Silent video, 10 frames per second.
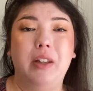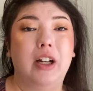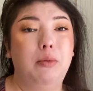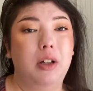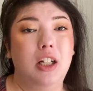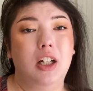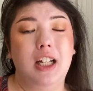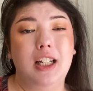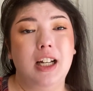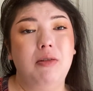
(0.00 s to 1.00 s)
I put it on
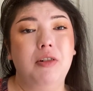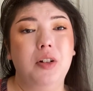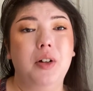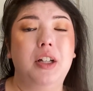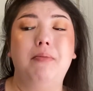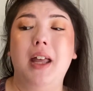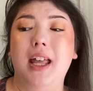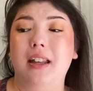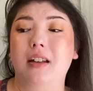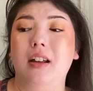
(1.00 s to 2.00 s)
at night before going to
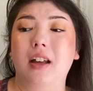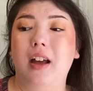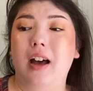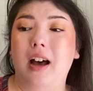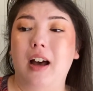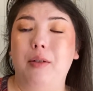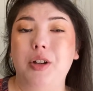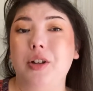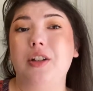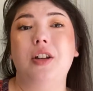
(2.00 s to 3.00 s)
bed.
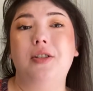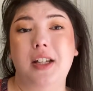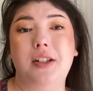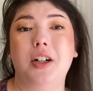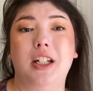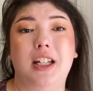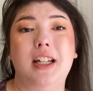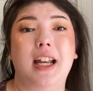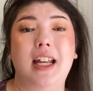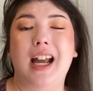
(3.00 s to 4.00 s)
You can use these during the
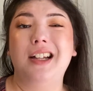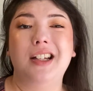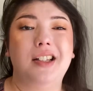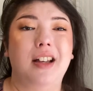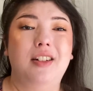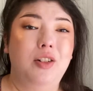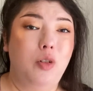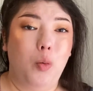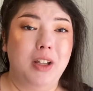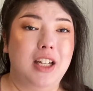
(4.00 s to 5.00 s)
day. I just
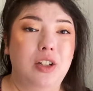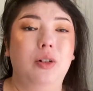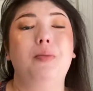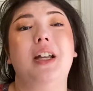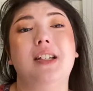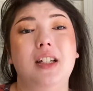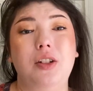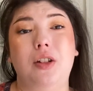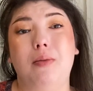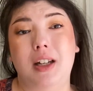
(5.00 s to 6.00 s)
normally didn't do it because I
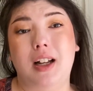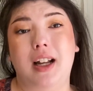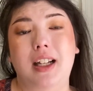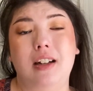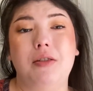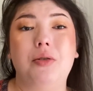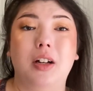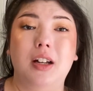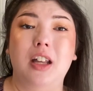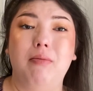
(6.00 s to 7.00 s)
used them at night and I was
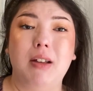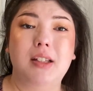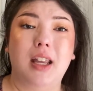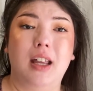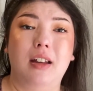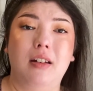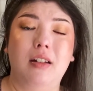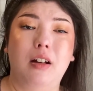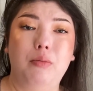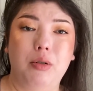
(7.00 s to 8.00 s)
trying to give my skin
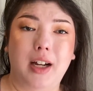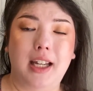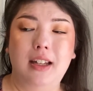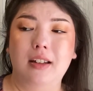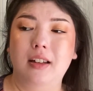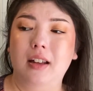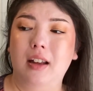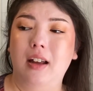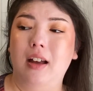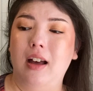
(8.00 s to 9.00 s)
a break.
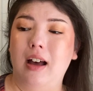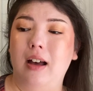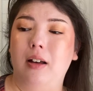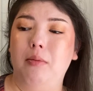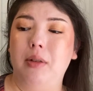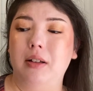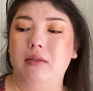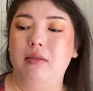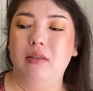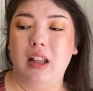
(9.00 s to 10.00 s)
But
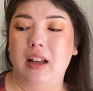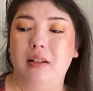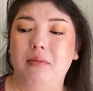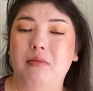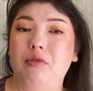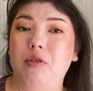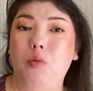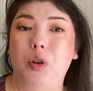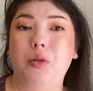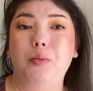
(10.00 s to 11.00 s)

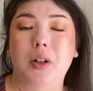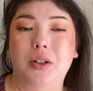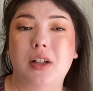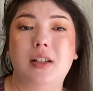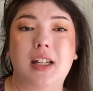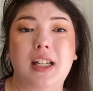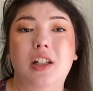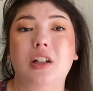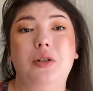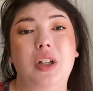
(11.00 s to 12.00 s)
would repurchase these.
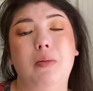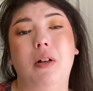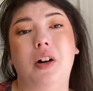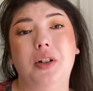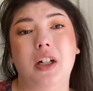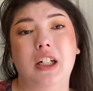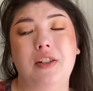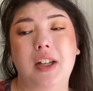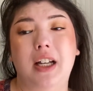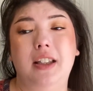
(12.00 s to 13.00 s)
There are cheaper
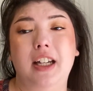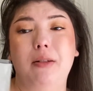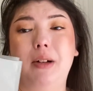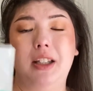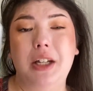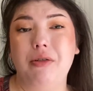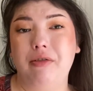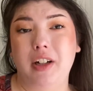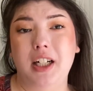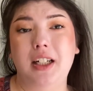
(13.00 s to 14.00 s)
alternatives out there, but these are
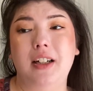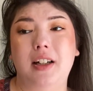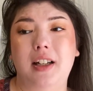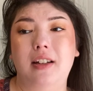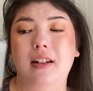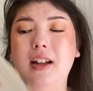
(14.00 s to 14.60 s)
very good.